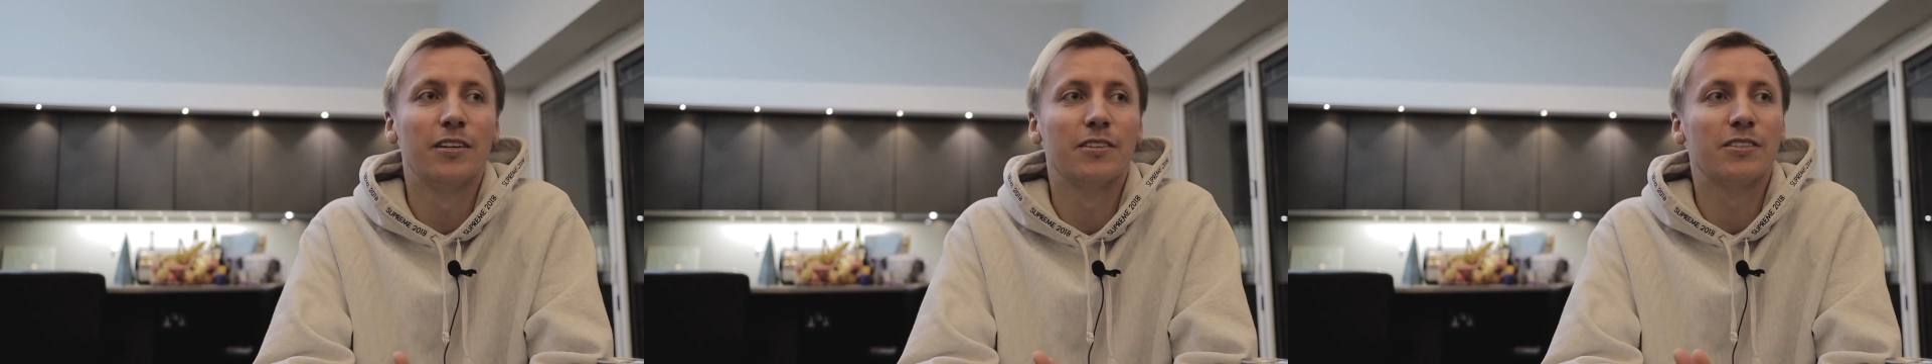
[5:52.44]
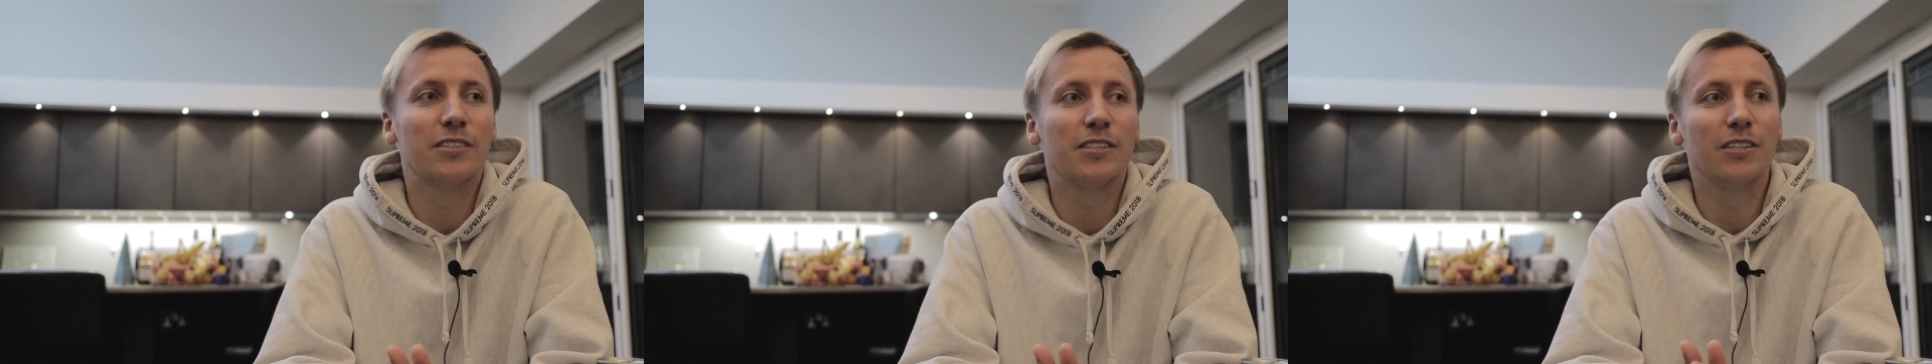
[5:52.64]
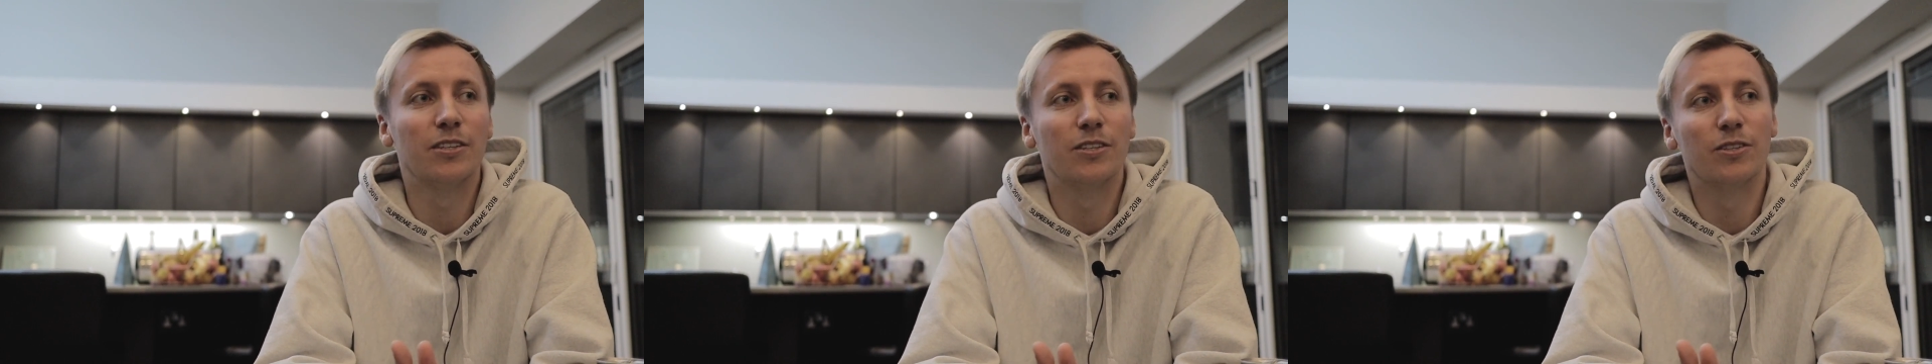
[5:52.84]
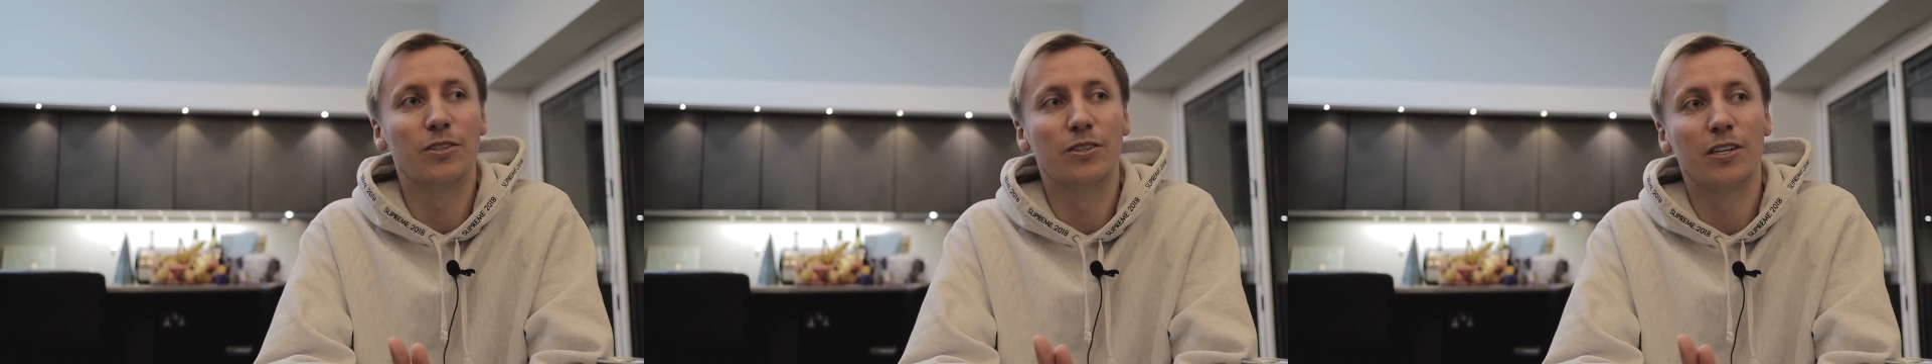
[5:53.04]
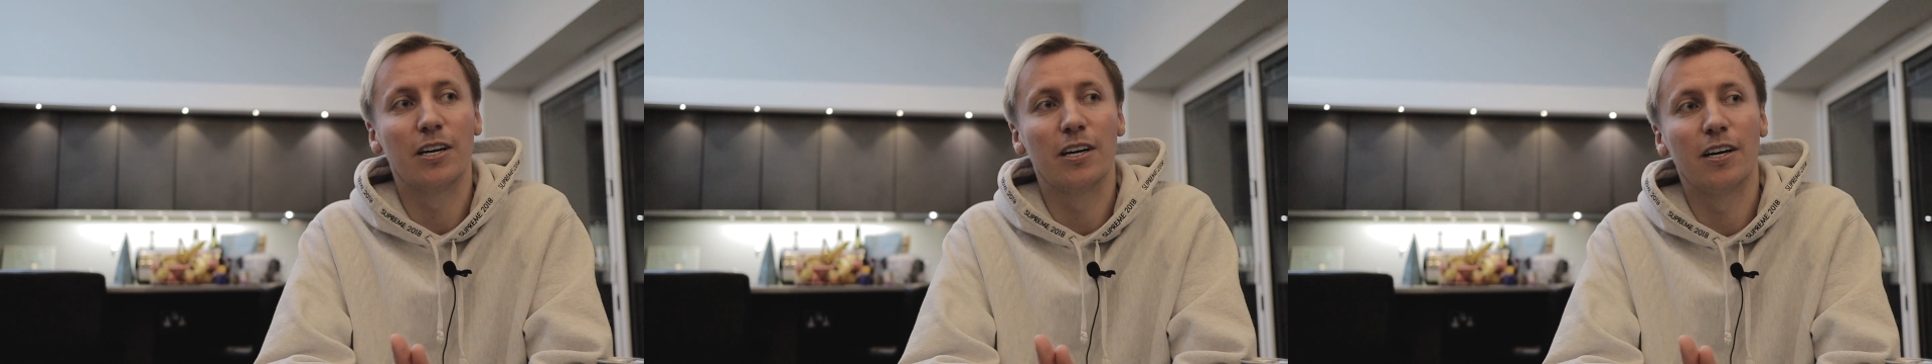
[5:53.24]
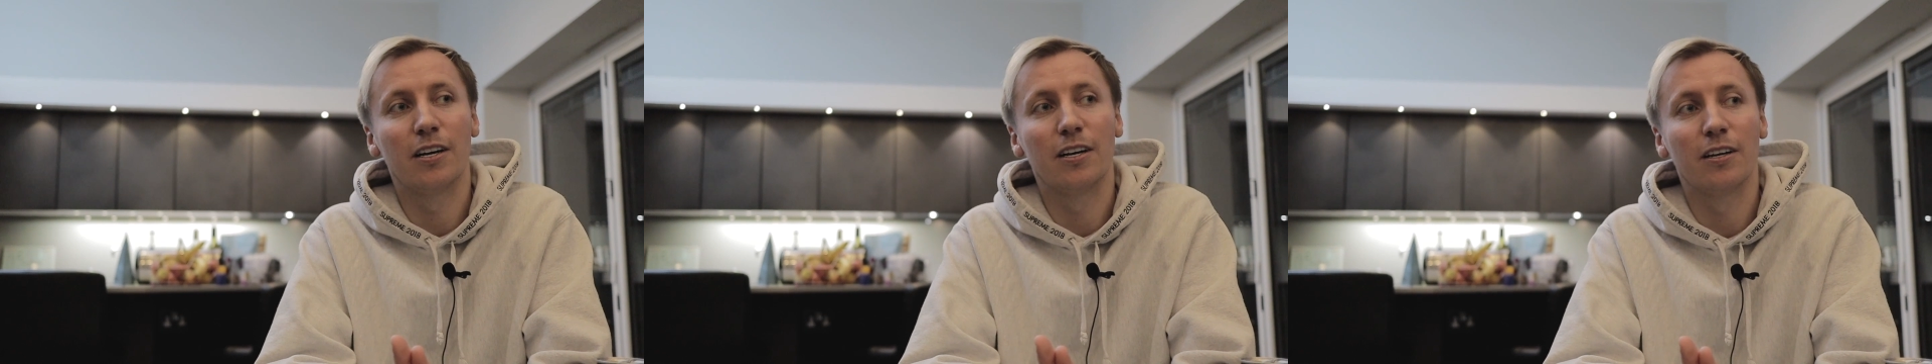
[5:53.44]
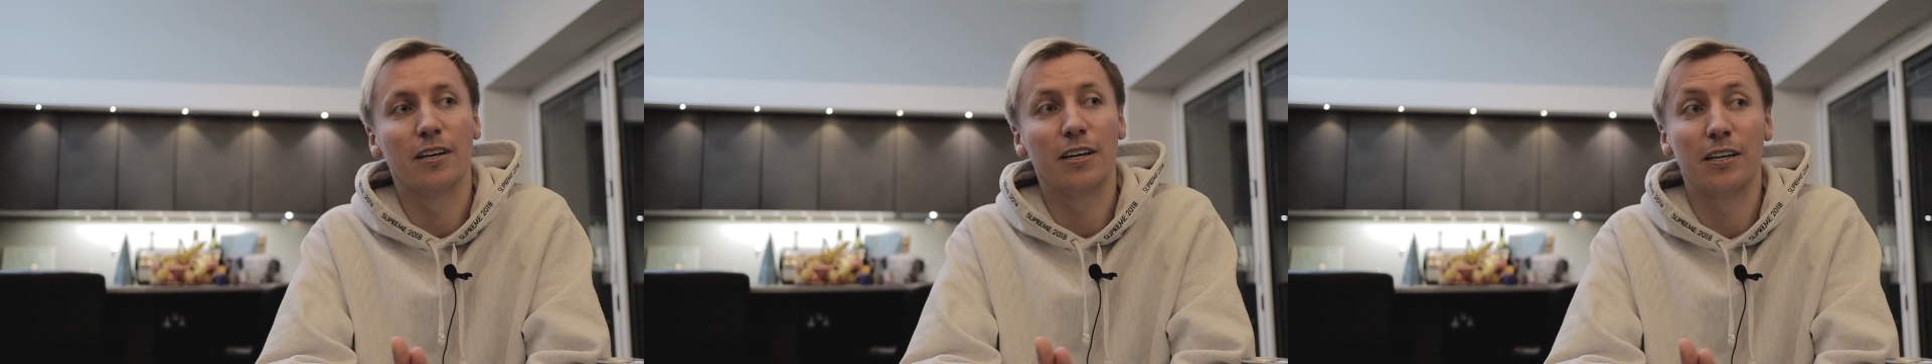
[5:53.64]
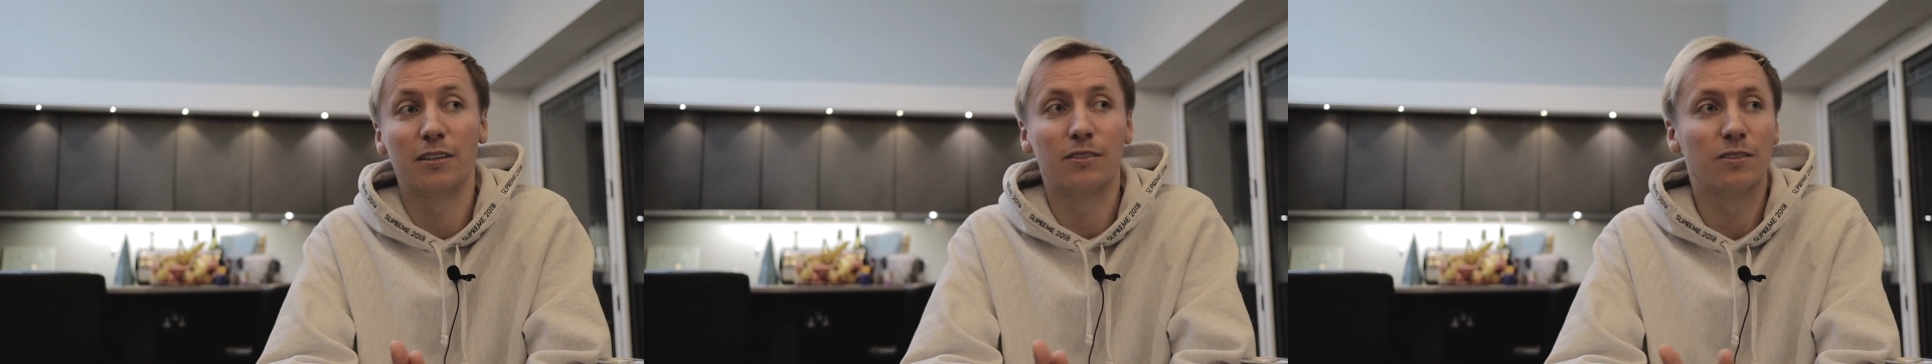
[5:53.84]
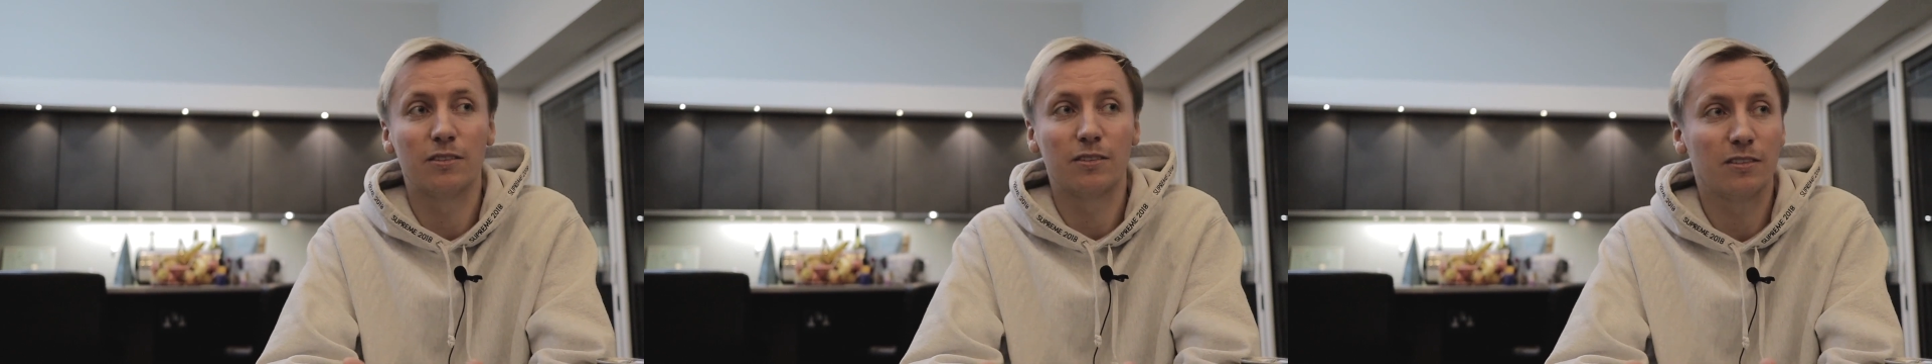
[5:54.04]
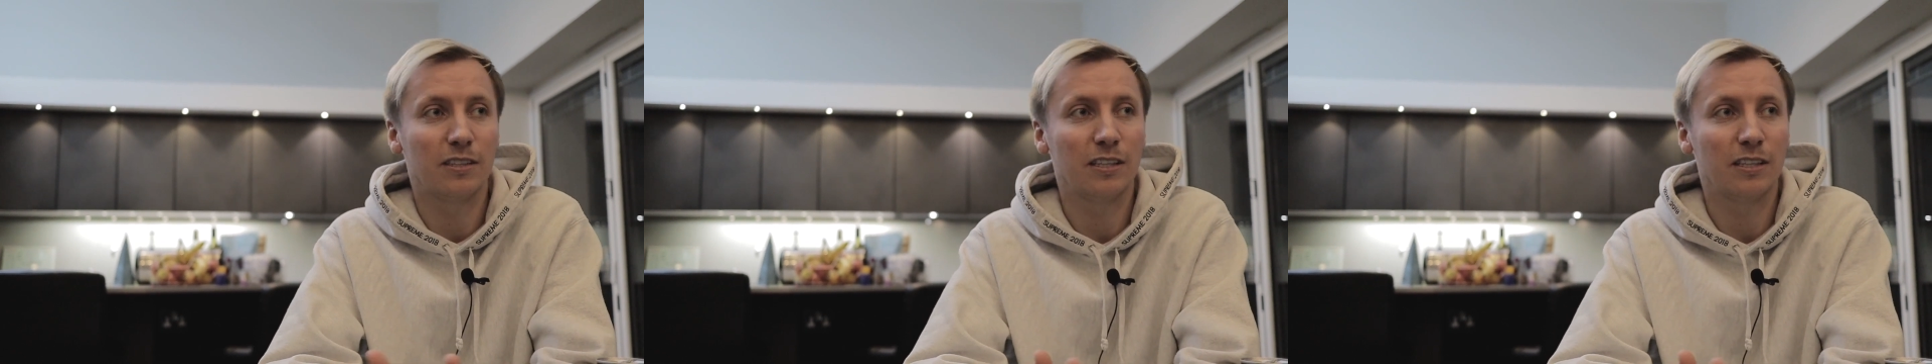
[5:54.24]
So, and